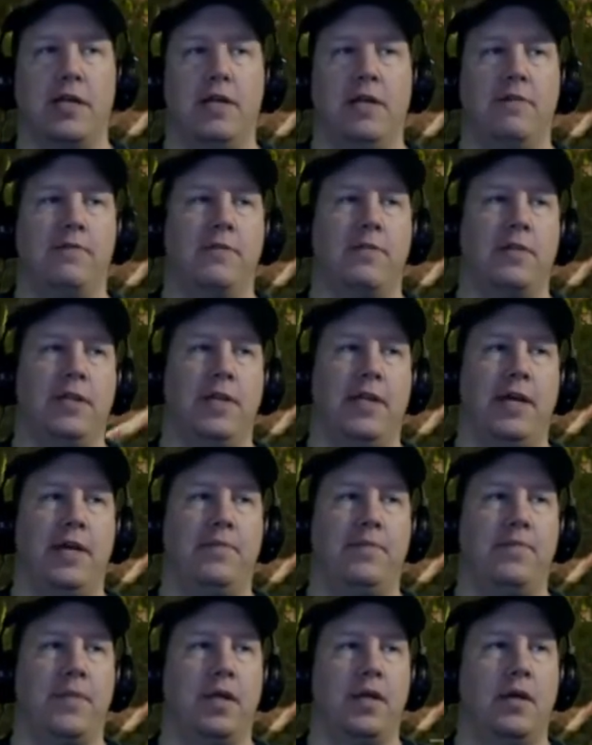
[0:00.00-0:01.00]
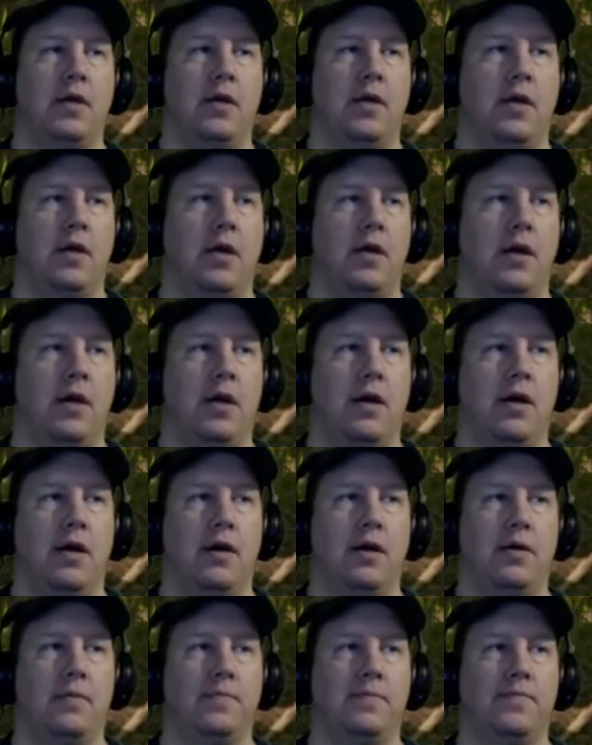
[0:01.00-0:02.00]
in for the day.
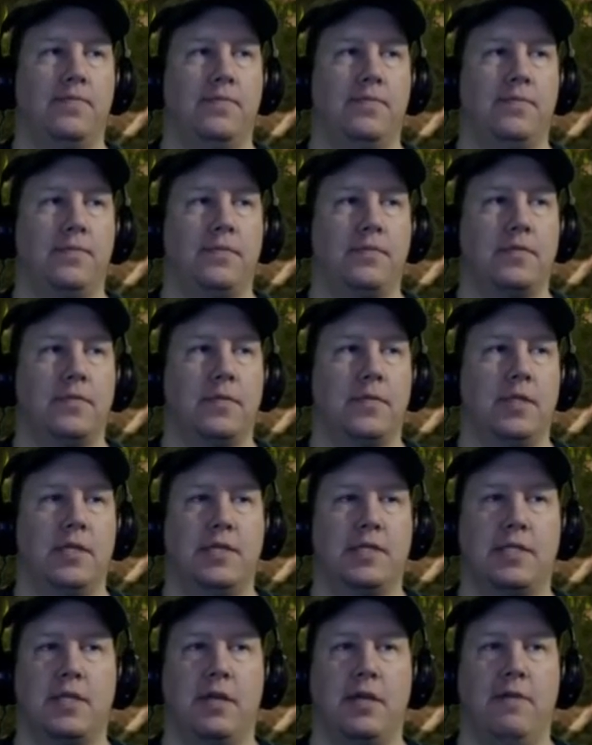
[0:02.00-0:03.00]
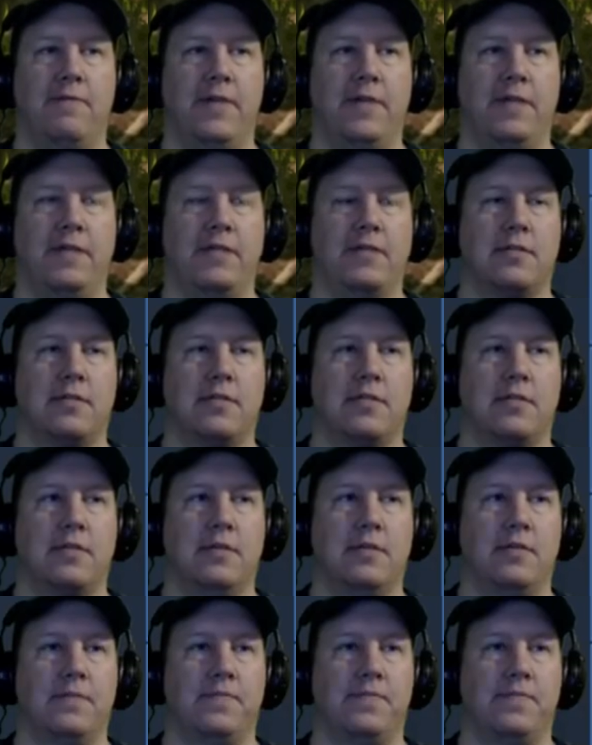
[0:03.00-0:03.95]
Um, let's see, events.